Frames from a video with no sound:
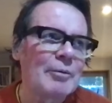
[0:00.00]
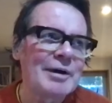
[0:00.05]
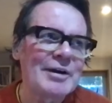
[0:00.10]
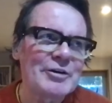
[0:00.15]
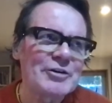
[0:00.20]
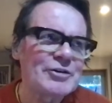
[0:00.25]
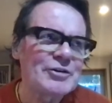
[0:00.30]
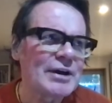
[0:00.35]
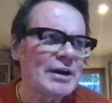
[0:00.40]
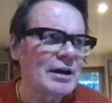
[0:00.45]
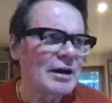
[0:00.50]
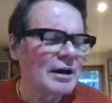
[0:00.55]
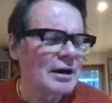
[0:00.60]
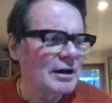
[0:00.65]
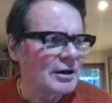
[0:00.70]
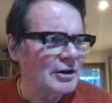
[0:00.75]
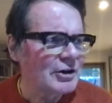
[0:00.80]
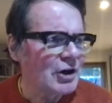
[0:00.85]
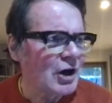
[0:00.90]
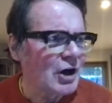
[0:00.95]
went to see
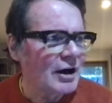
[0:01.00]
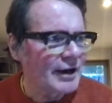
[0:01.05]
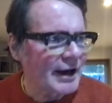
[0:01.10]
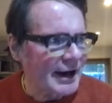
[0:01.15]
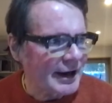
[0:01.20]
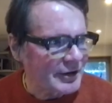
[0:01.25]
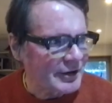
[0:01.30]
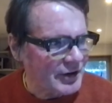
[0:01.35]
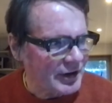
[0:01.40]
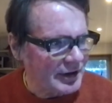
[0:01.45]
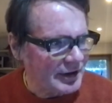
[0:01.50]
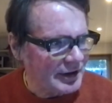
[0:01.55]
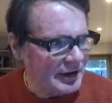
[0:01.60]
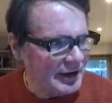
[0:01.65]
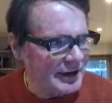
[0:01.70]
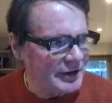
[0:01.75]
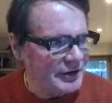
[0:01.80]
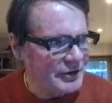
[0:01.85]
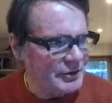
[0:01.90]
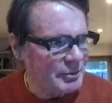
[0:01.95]
a Yard Act in
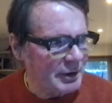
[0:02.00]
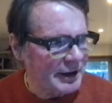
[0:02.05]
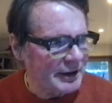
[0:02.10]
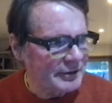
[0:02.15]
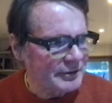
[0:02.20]
Leeds about